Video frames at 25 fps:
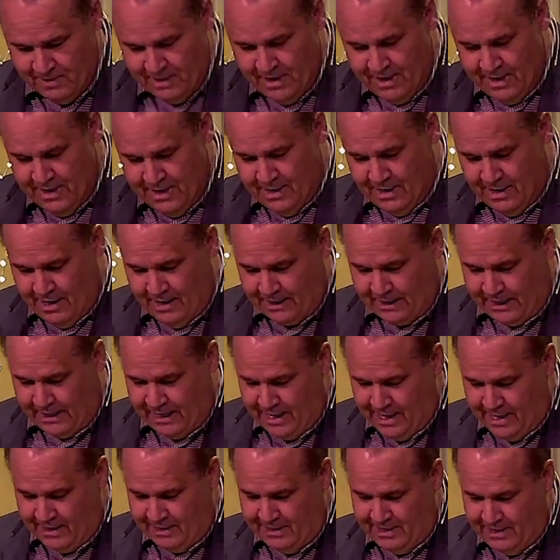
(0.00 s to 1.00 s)

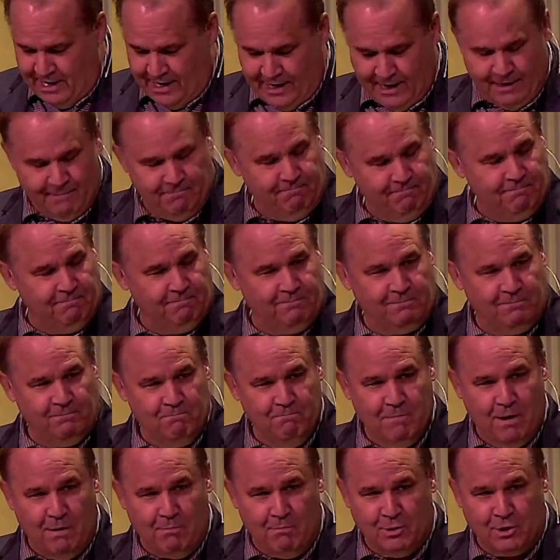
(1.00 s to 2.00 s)
Again,
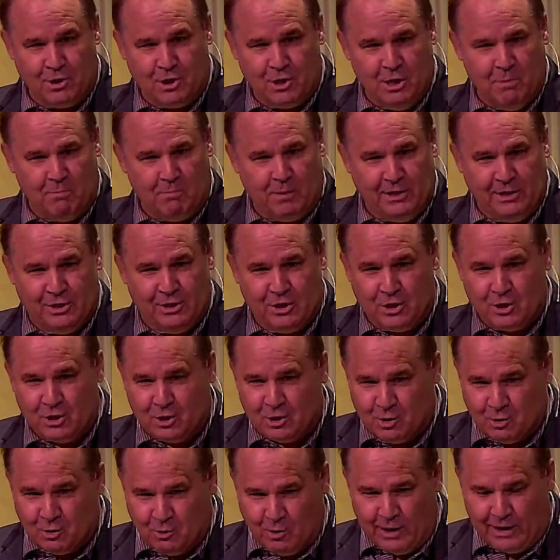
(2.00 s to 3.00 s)
membership is
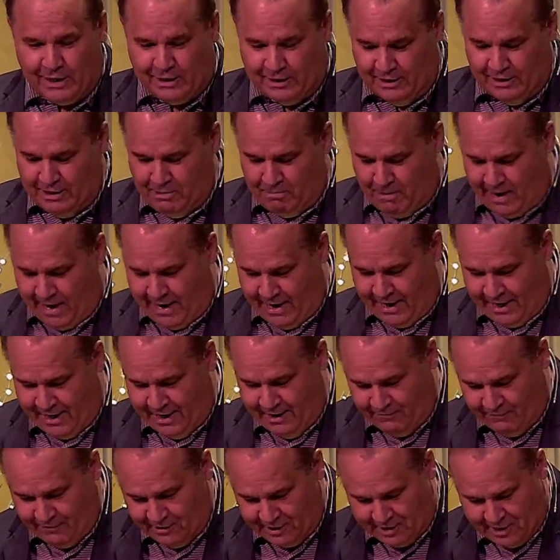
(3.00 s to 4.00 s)
strictly by
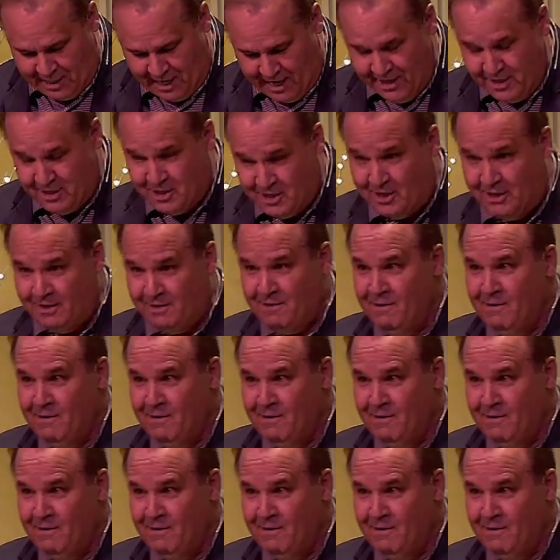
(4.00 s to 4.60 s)
invitation.